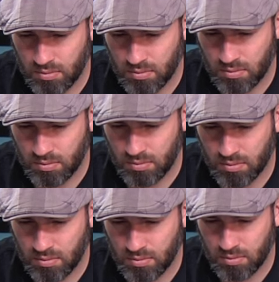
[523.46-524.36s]

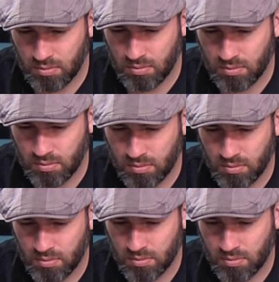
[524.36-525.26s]

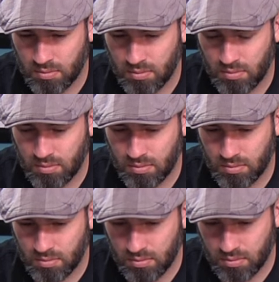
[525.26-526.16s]

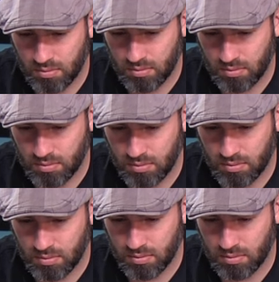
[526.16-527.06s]

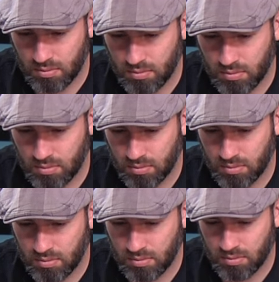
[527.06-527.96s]

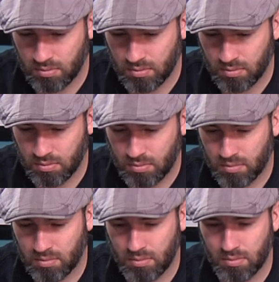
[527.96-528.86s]

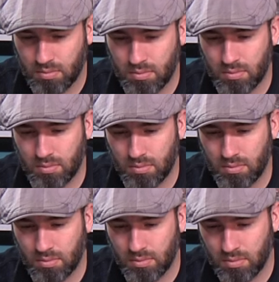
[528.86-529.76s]

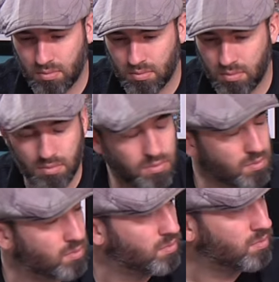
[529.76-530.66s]

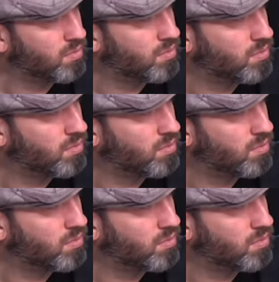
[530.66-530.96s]
No words are spoken by the person on screen.